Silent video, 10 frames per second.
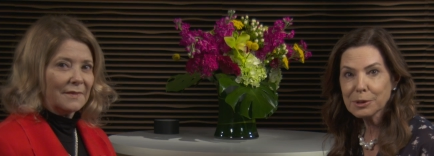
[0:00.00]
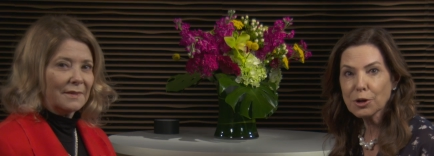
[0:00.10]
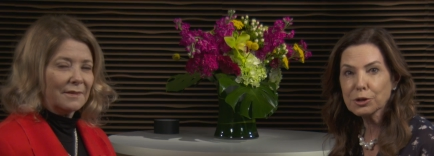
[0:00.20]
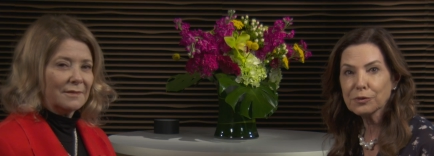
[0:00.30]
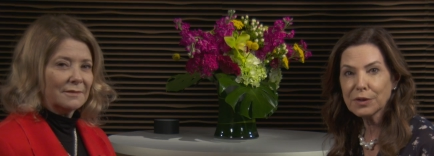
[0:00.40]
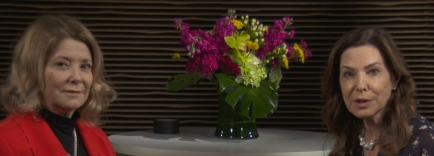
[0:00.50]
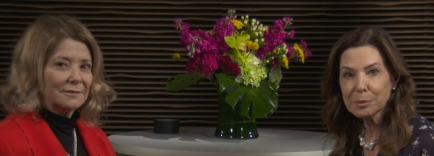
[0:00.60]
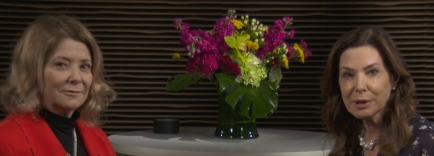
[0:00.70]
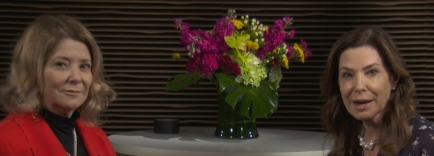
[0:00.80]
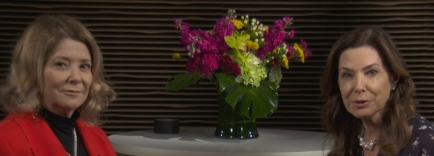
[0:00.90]
Speaker 1: with Dr.
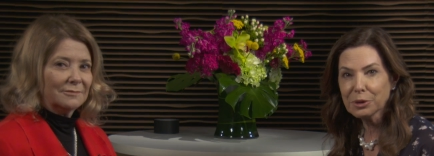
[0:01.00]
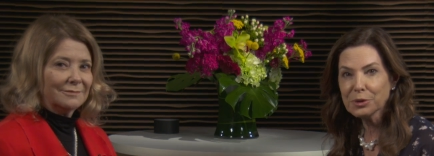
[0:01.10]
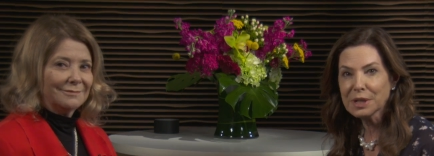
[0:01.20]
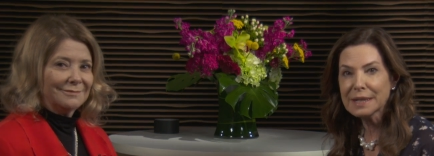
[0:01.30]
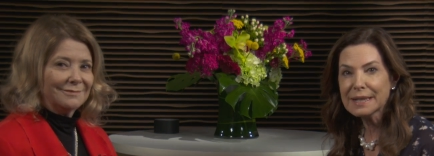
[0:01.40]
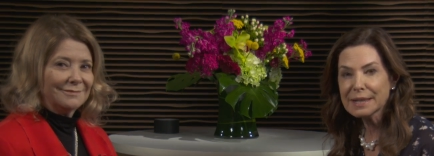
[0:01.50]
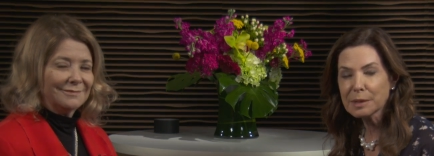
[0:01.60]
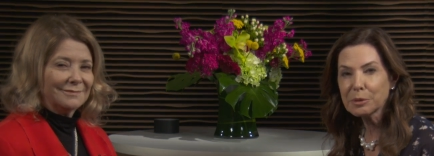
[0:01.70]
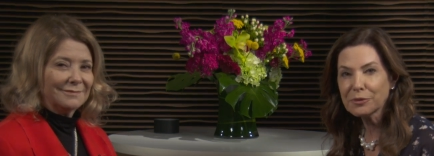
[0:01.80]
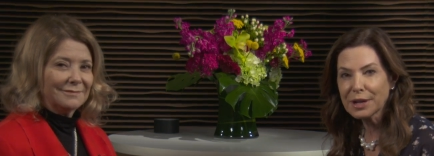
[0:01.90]
Vivien Brown, who's an
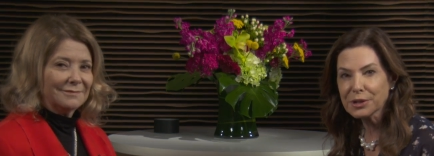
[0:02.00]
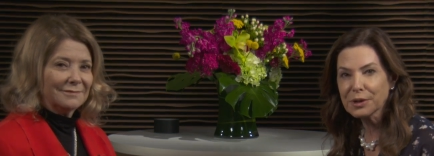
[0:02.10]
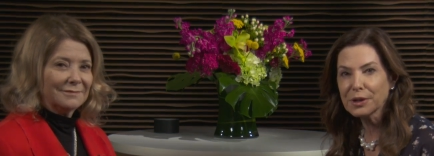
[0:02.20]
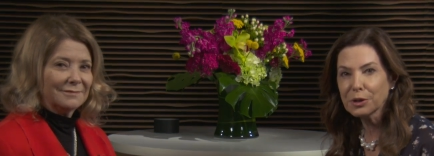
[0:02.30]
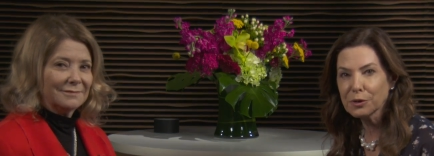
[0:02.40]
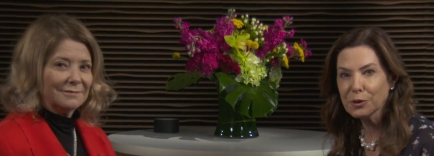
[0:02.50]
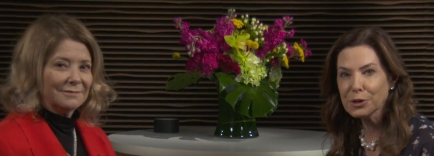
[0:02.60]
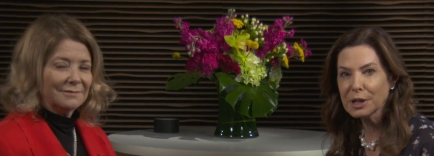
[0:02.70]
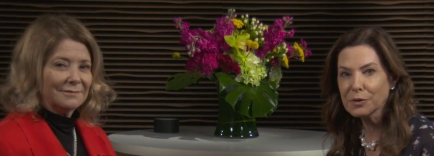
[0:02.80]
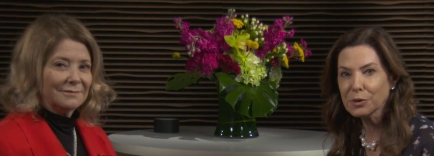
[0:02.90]
assistant professor at the
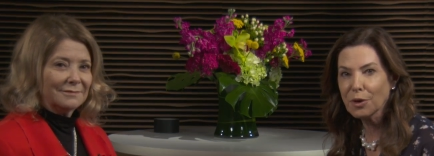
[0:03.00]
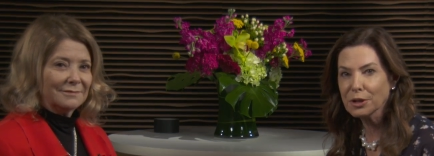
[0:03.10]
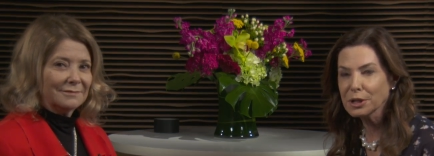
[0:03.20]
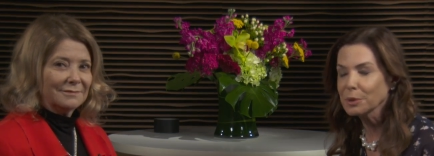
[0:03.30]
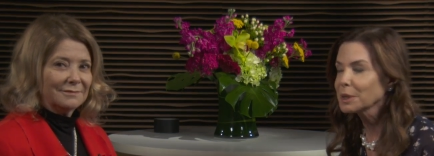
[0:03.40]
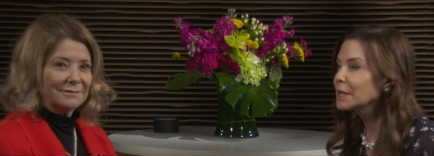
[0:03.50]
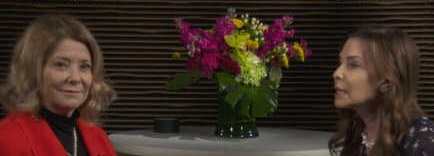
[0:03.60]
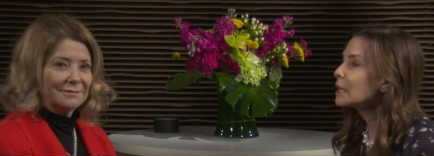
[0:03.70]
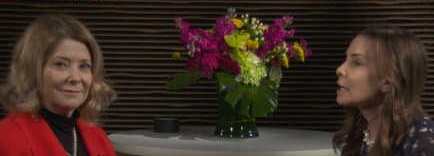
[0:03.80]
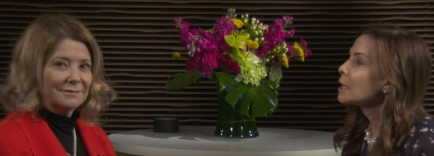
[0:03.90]
University of Toronto.
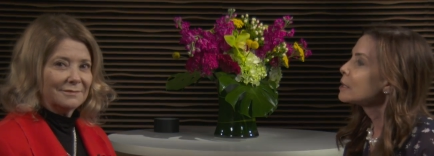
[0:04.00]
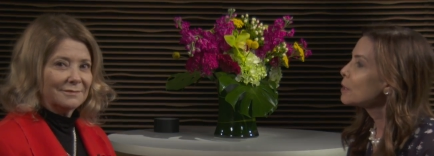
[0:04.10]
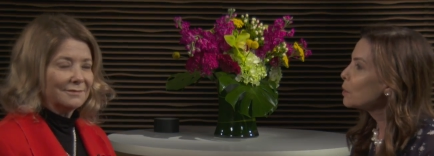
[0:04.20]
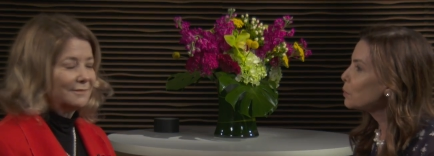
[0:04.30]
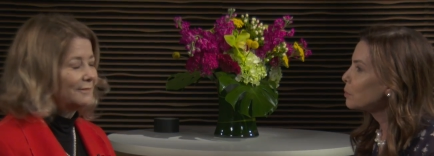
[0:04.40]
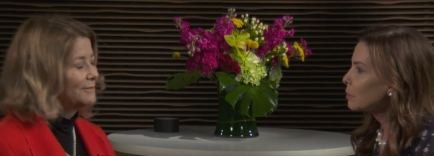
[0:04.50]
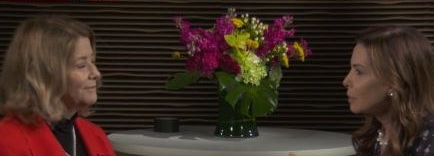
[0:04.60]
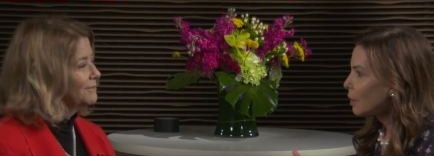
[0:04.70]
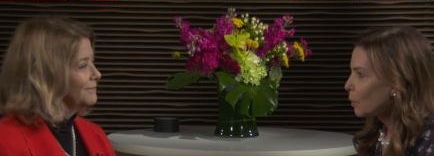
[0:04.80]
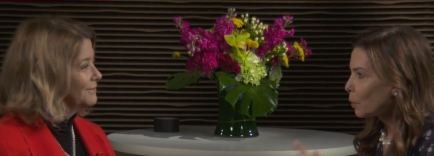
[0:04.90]
So,
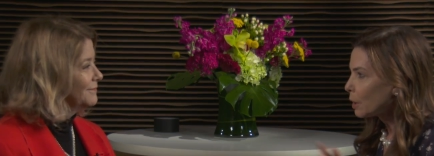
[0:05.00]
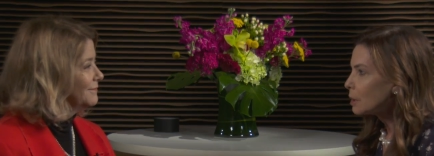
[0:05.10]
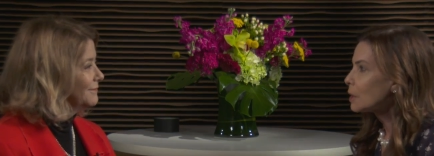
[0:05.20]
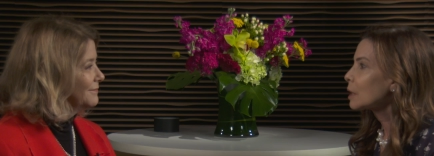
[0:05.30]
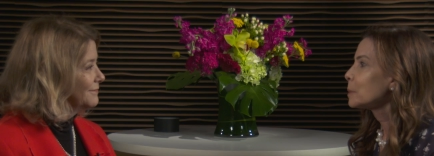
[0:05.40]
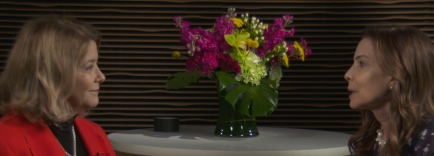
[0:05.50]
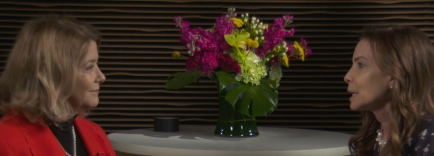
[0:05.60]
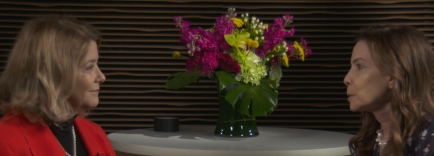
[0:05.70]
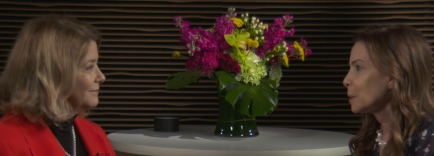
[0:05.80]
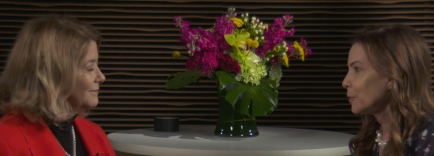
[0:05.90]
we're going to talk about
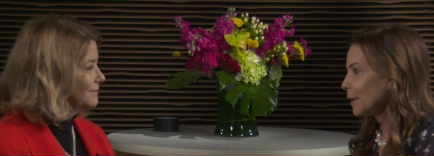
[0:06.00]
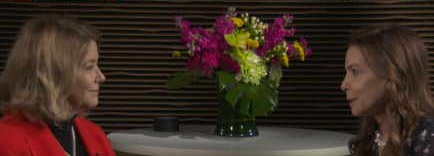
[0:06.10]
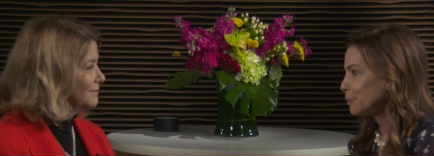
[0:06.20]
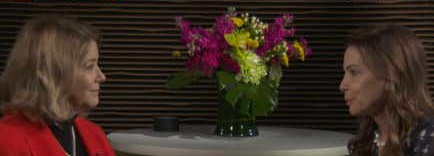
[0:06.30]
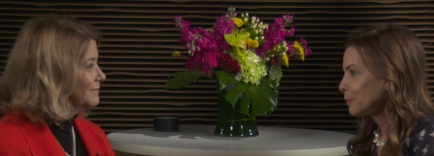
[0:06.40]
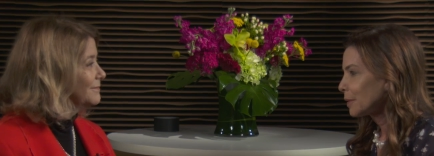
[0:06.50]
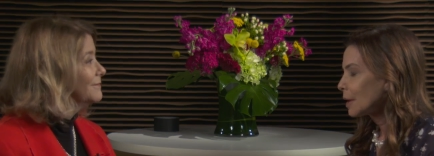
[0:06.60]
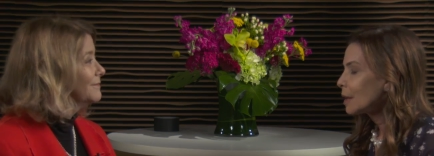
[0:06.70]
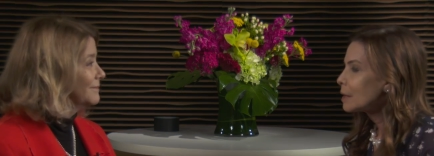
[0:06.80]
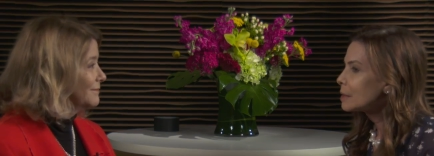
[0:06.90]
HPV.
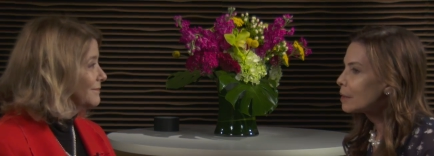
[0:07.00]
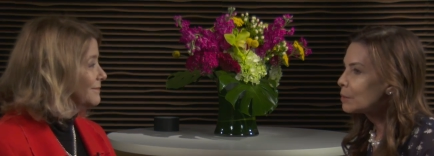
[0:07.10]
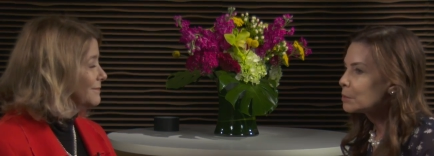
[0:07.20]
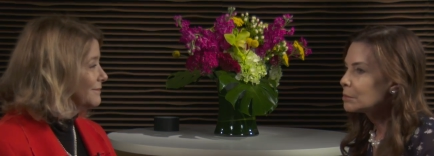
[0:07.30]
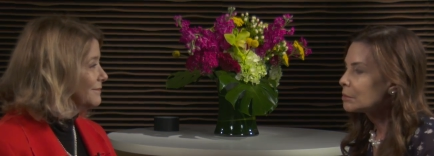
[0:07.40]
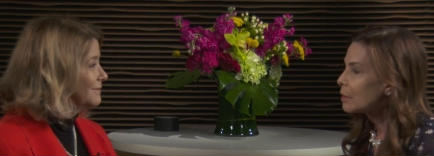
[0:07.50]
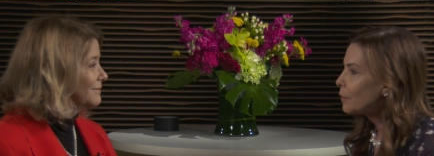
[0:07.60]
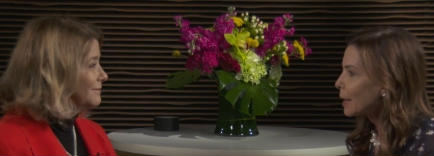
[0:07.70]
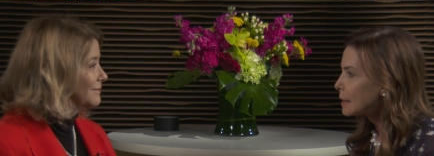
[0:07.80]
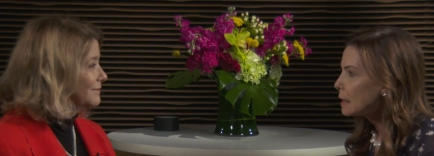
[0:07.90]
So,
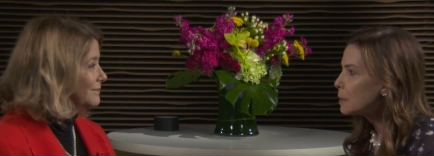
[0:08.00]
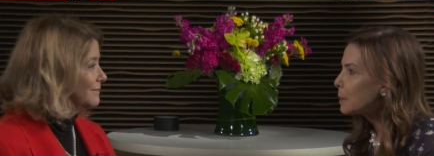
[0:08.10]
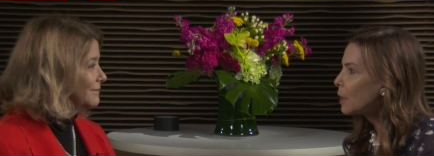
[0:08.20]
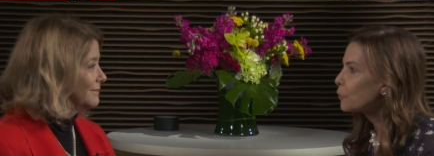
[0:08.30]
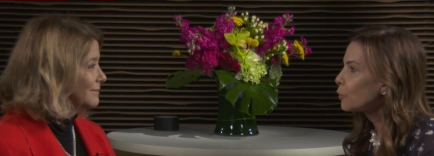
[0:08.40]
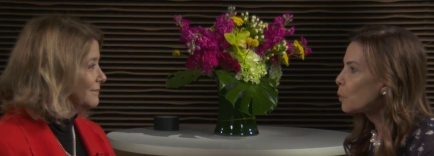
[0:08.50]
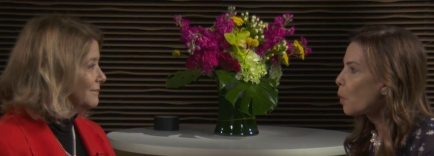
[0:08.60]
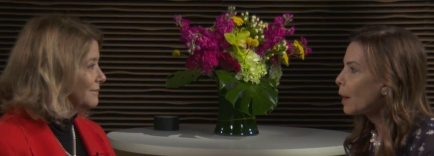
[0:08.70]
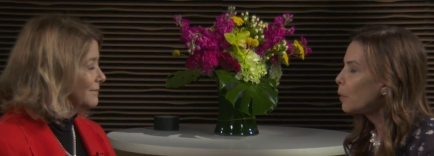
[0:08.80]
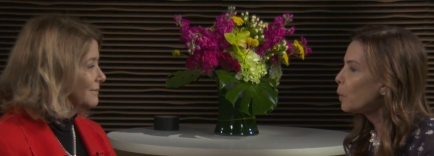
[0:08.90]
the vaccine's been out for a
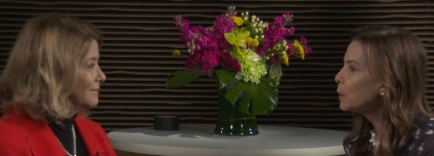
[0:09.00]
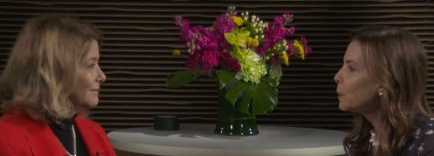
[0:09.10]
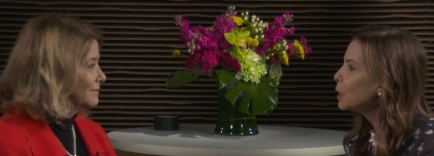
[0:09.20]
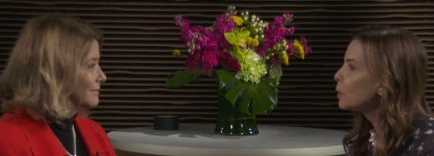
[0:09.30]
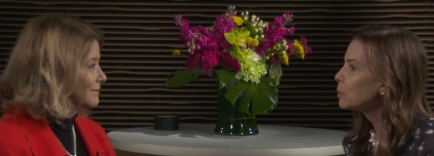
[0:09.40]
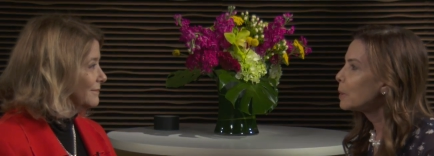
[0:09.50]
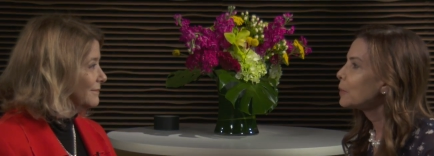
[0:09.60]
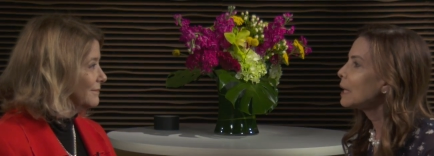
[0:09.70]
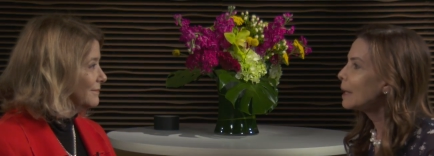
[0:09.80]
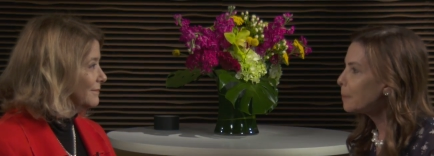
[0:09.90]
while. What do we know
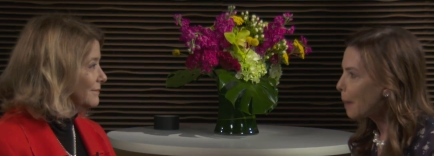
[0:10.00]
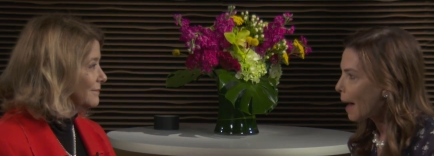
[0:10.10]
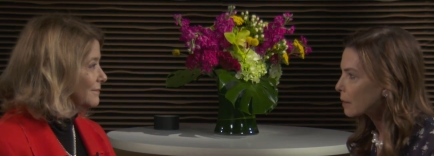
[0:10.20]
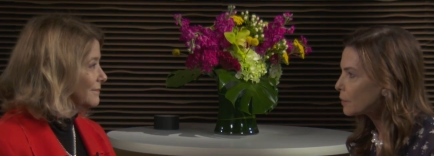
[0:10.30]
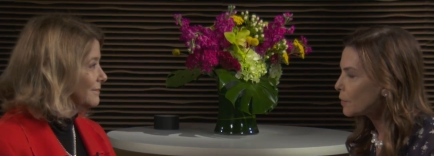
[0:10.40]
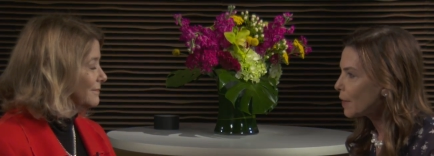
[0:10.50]
about the impact of the